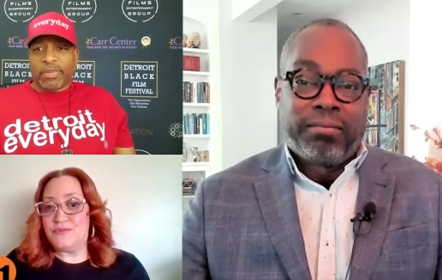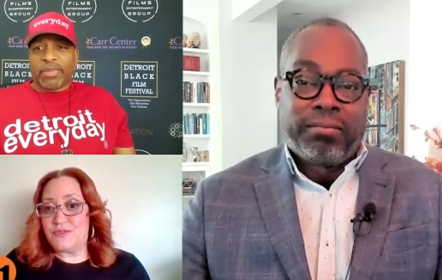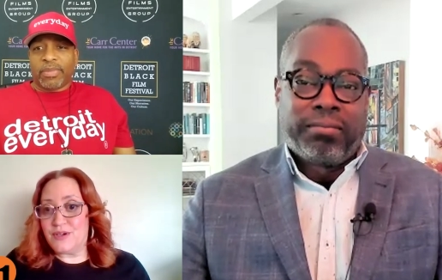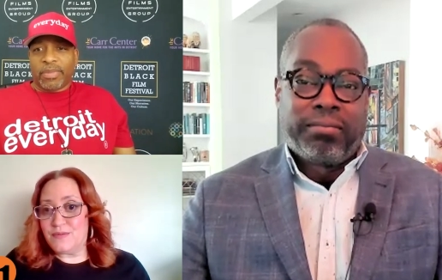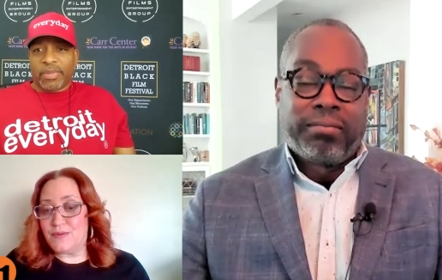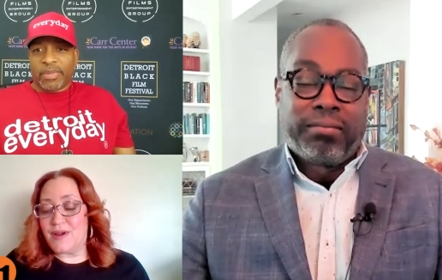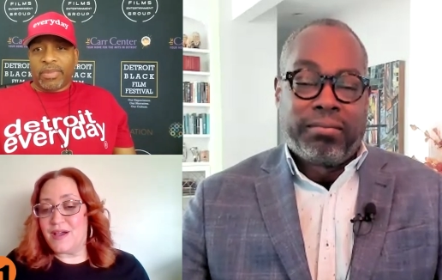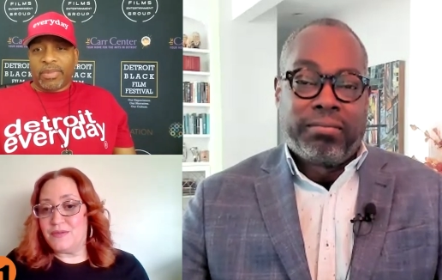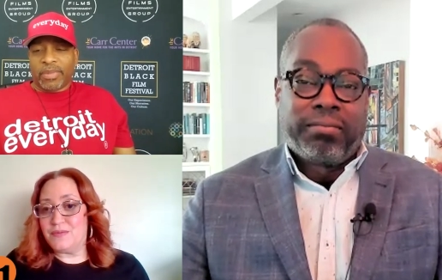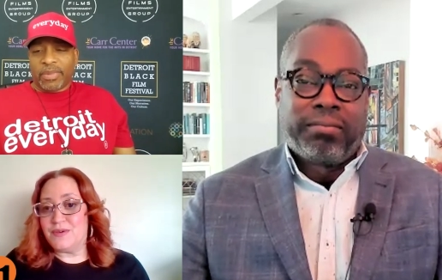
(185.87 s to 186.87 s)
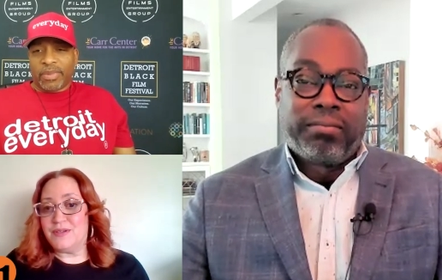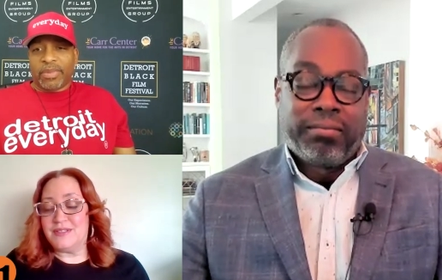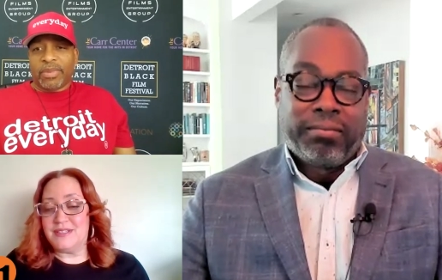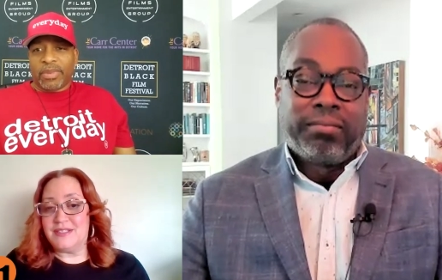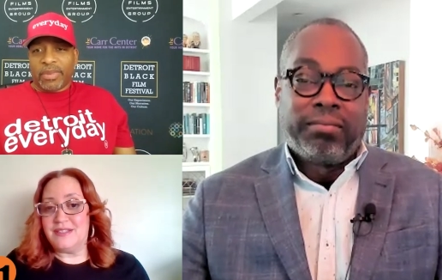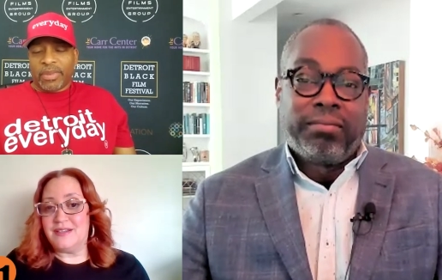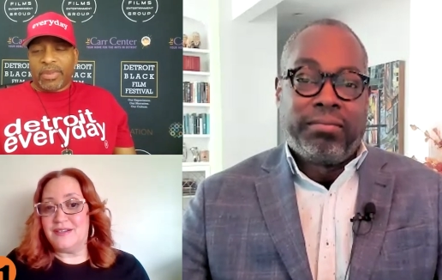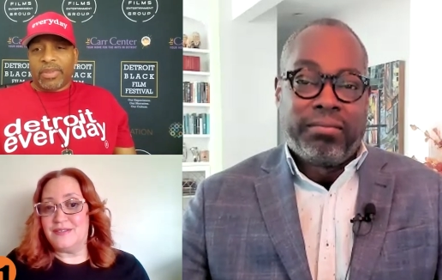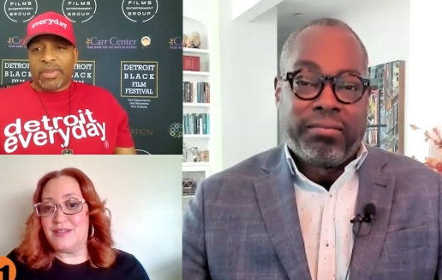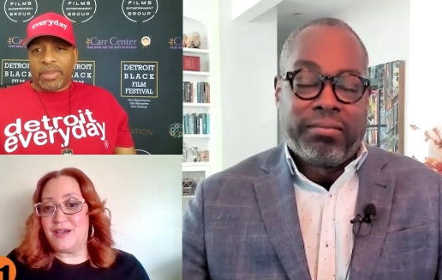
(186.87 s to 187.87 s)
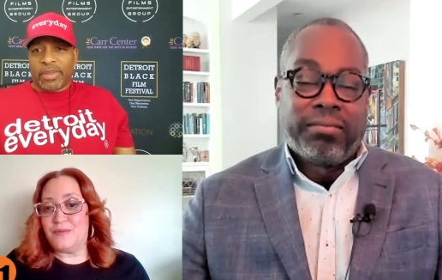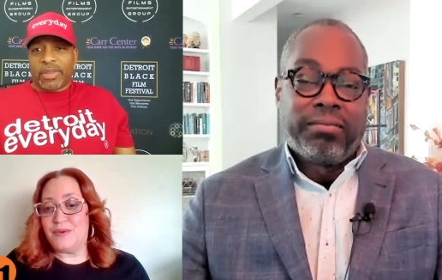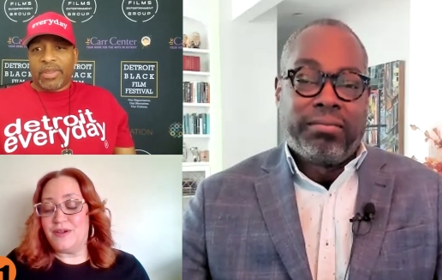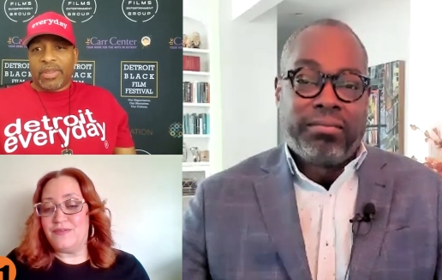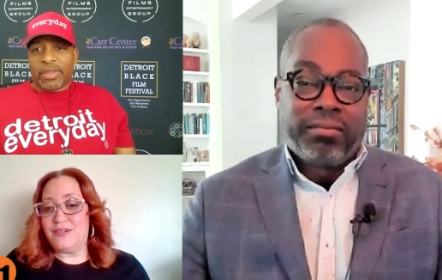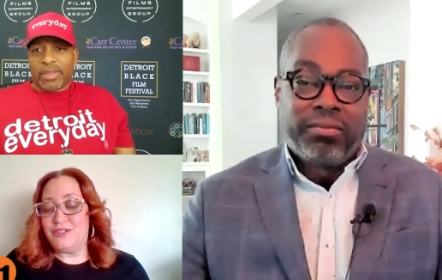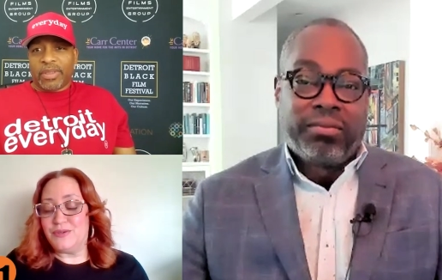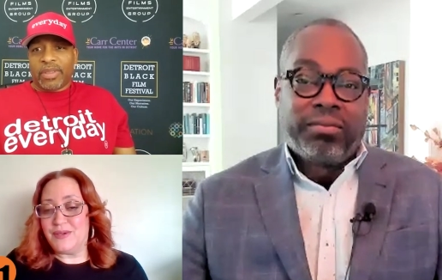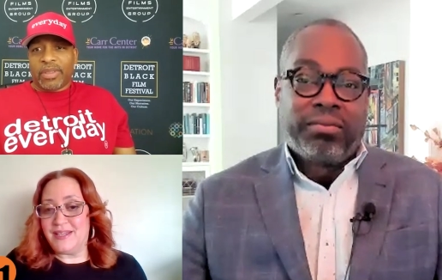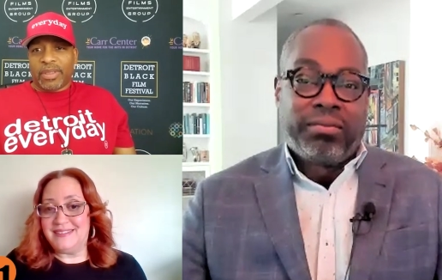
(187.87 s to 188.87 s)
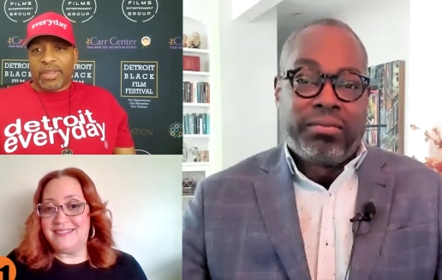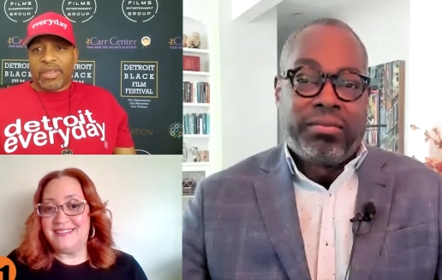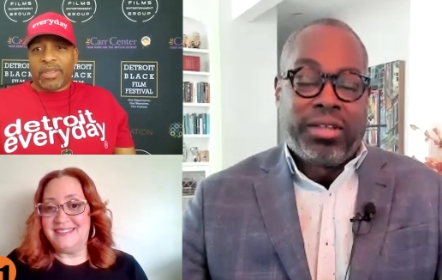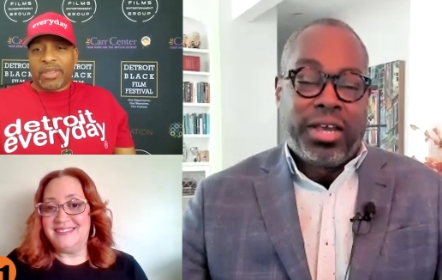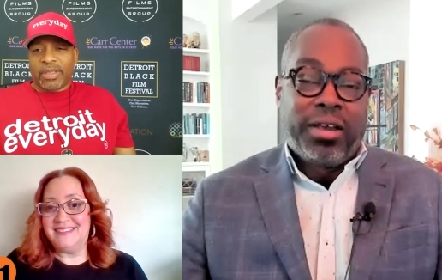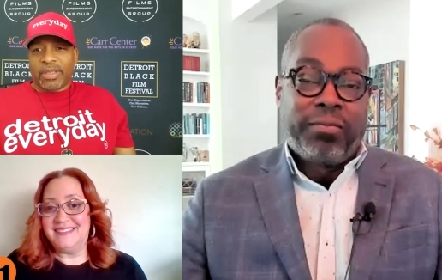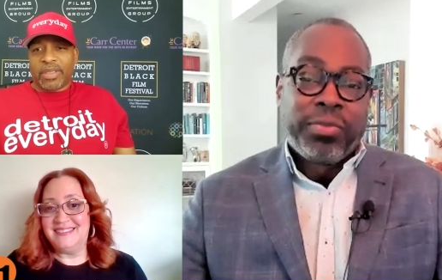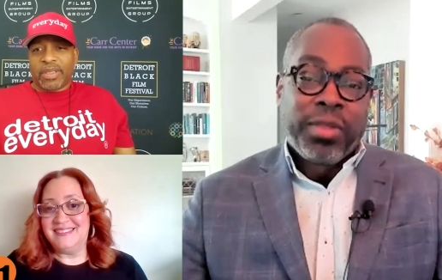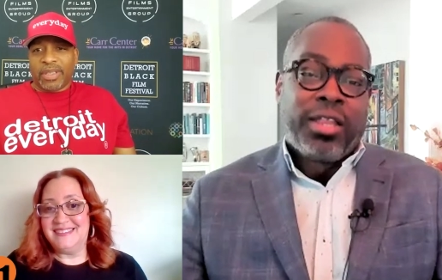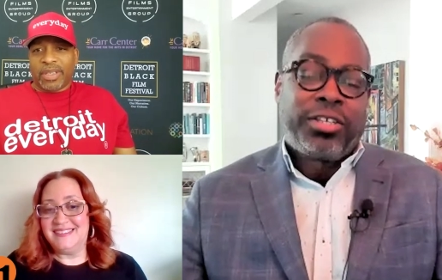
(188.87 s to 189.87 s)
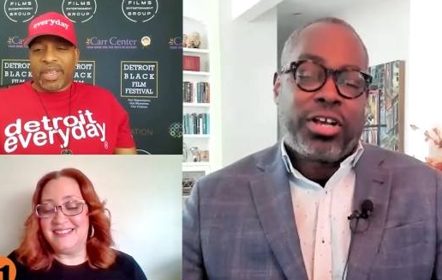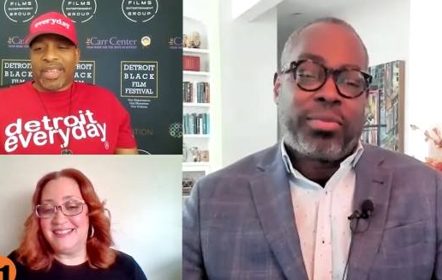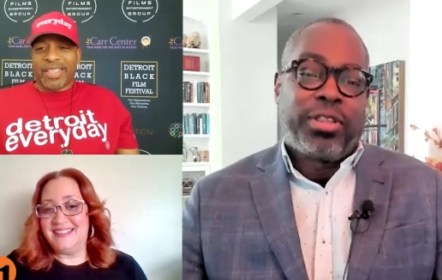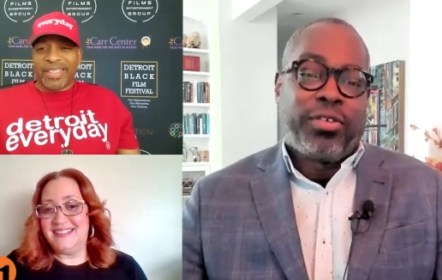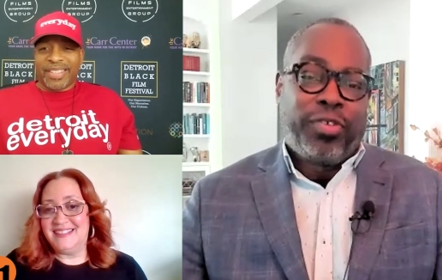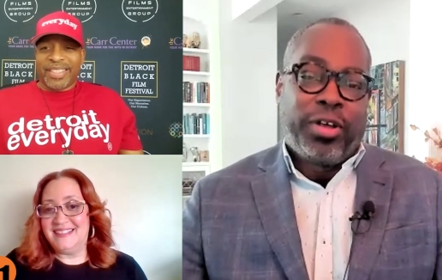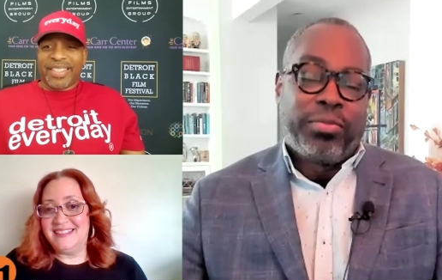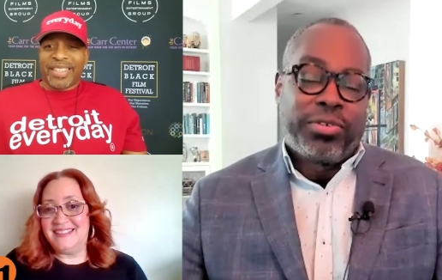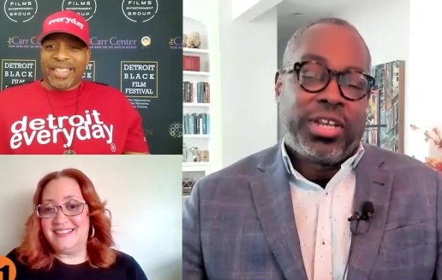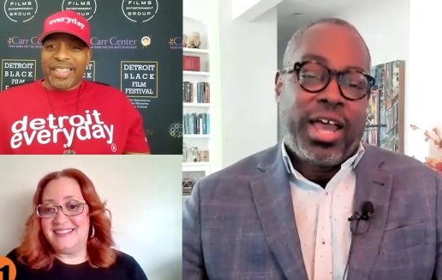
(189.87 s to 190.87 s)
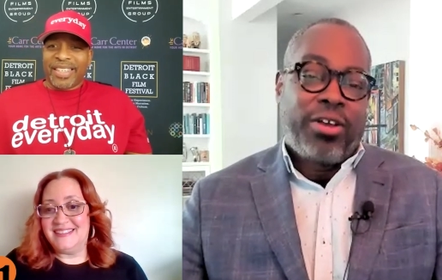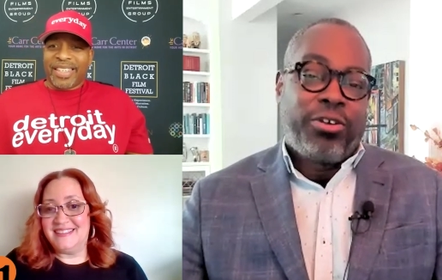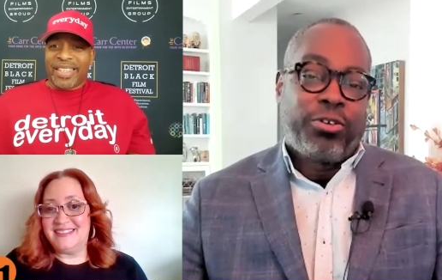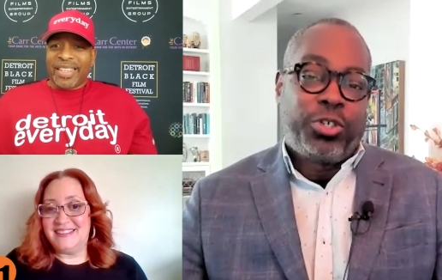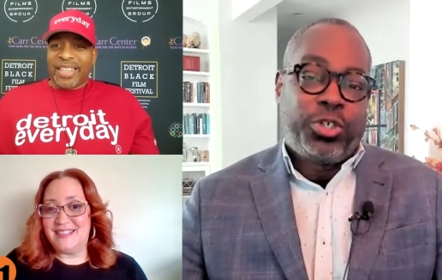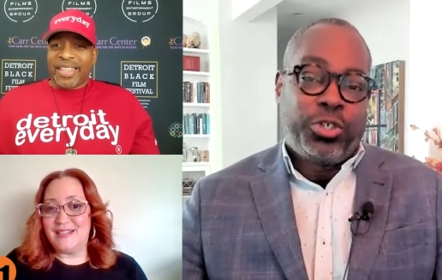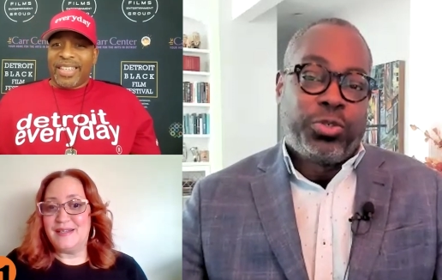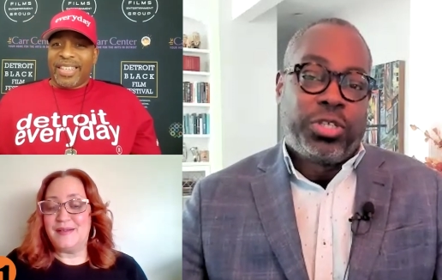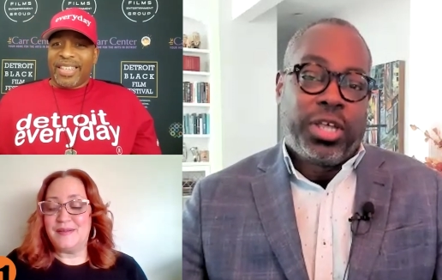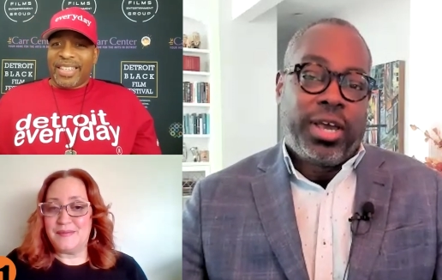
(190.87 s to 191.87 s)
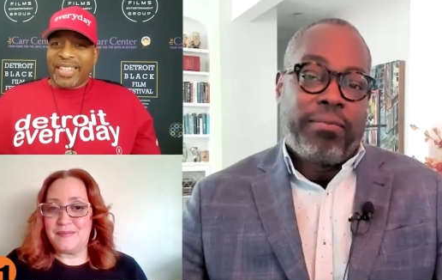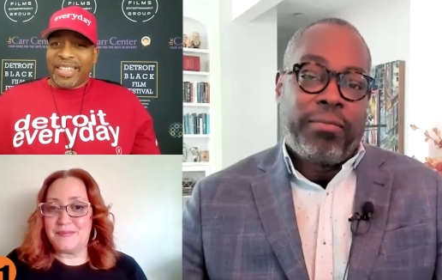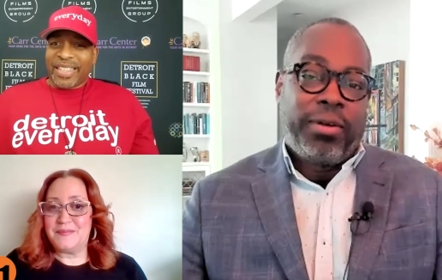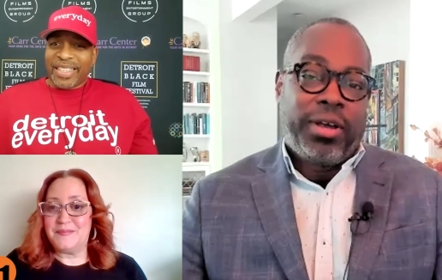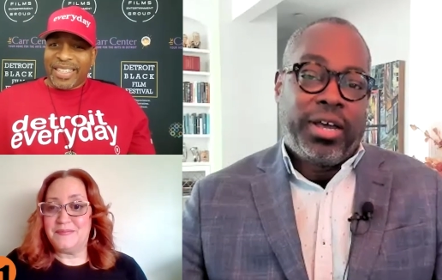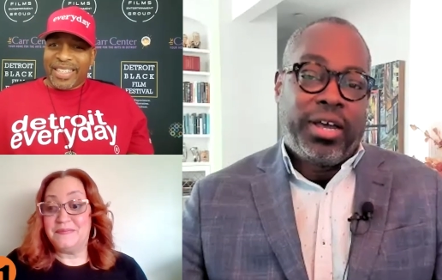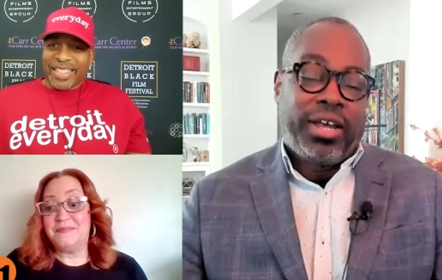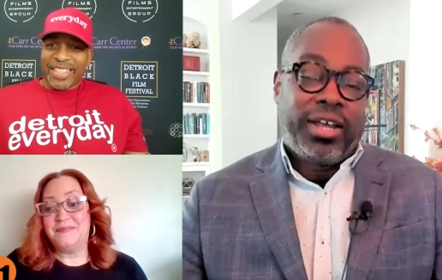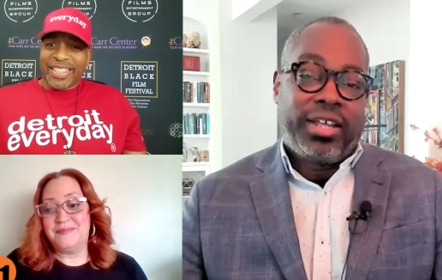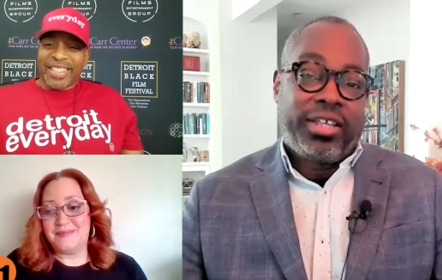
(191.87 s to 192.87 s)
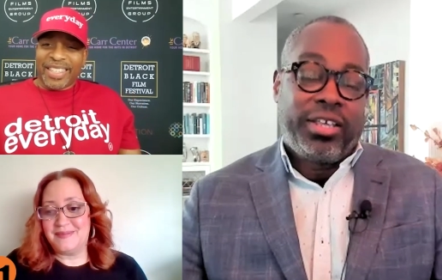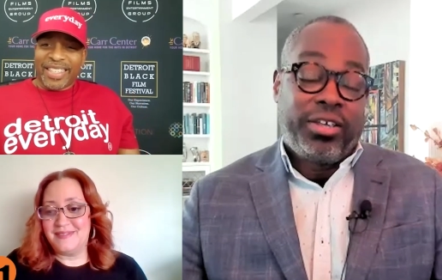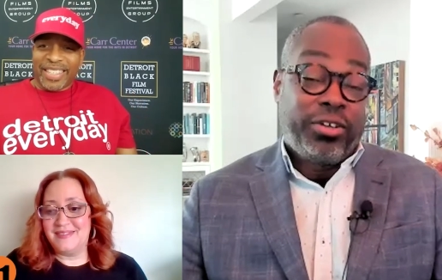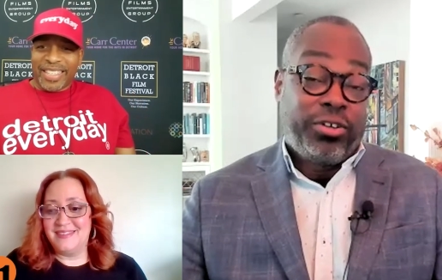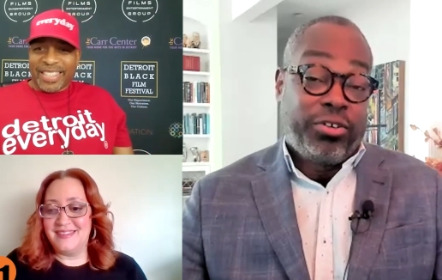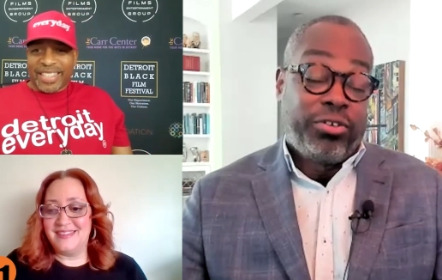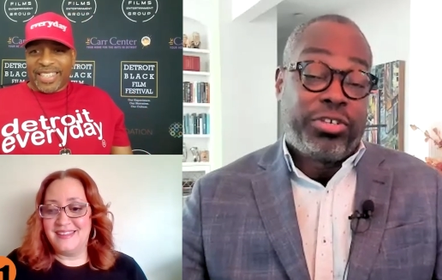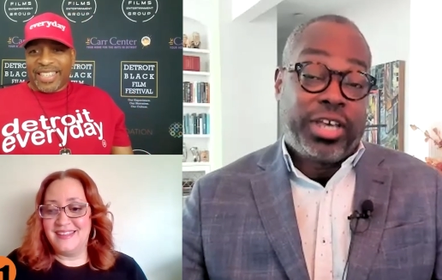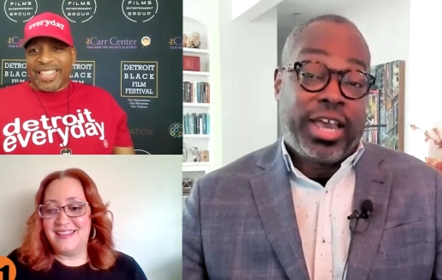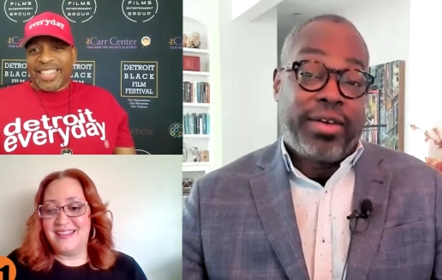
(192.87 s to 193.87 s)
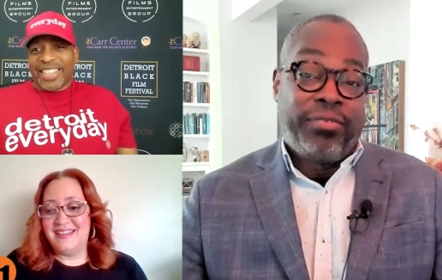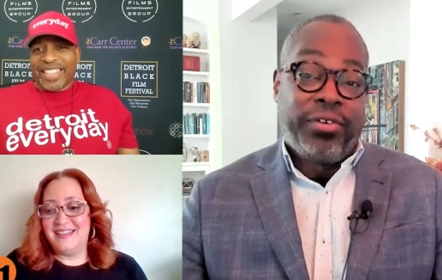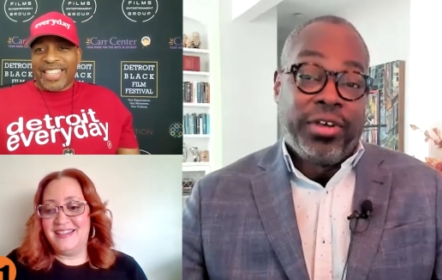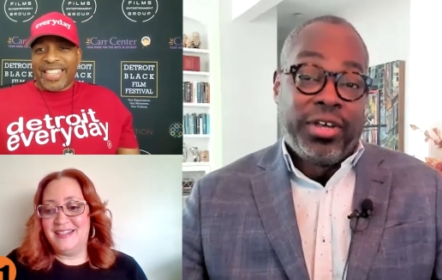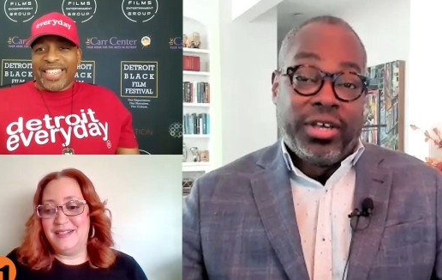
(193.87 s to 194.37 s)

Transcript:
Speaker 1: from around the world this mm-hmm. year that mm-hmm. we are mm-hmm. featuring. Yeah. Let's yeah. talk
Speaker 2: about the films and how you choose them. Uh, you, you usually have